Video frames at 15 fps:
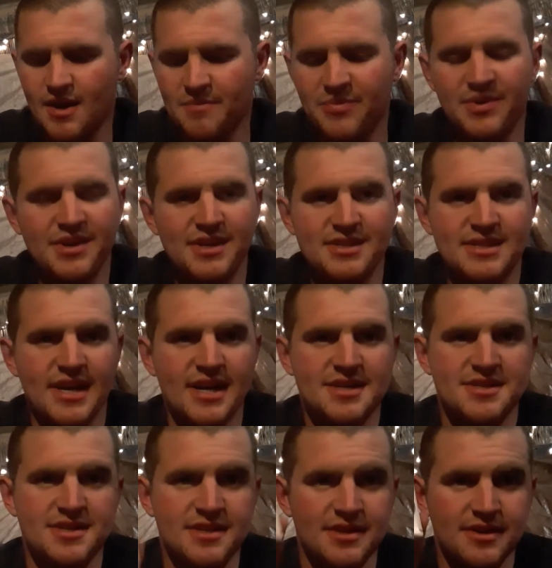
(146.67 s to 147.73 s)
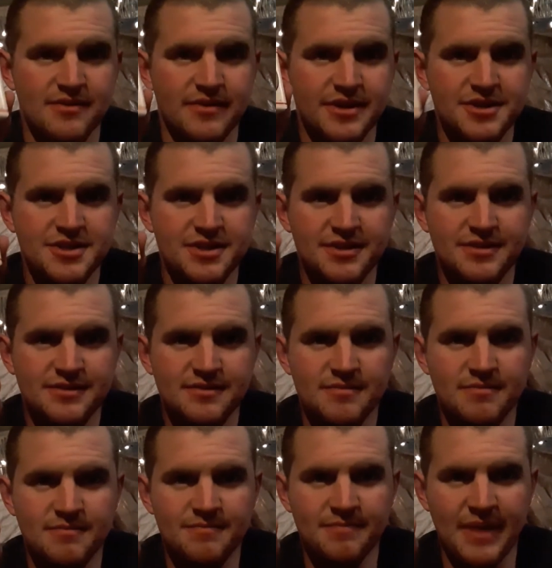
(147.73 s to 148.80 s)
pretty attached to the original
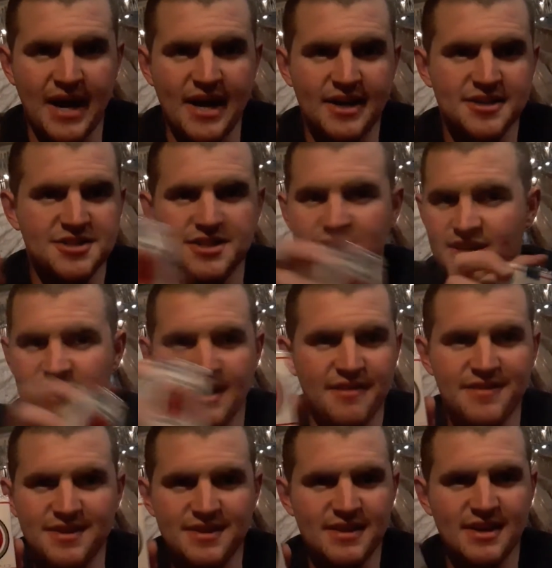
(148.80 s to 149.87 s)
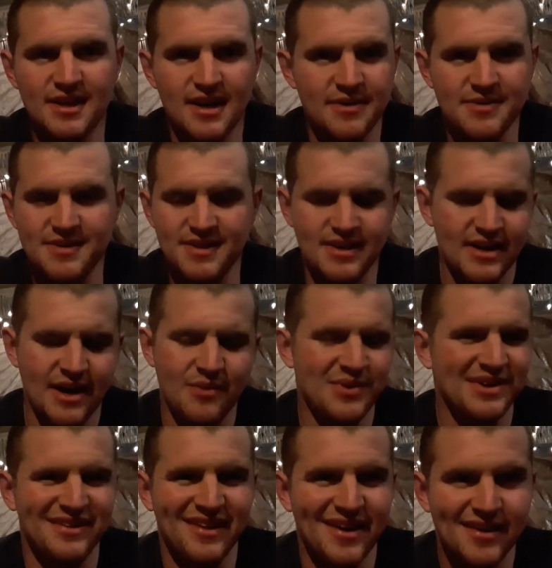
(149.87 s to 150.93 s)
packaging and everything, and I would think I
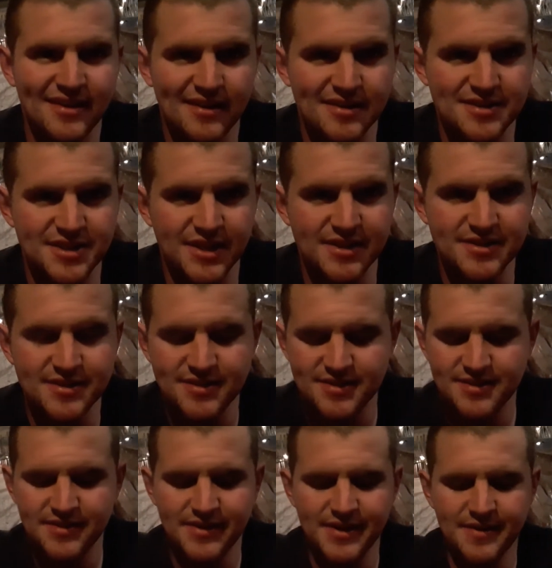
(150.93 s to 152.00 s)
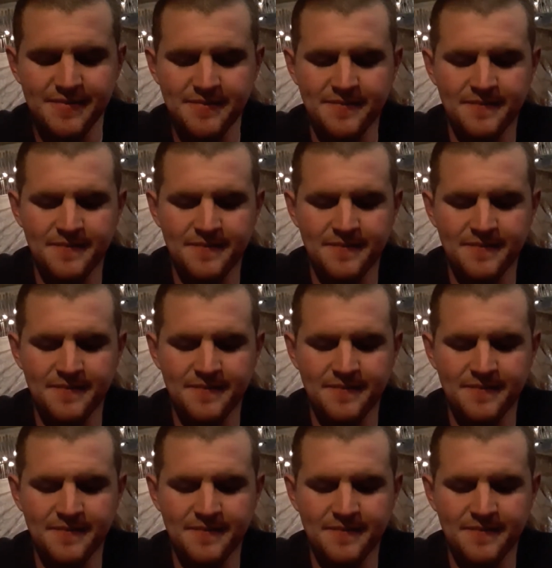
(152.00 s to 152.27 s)
wouldn't like any changes to it.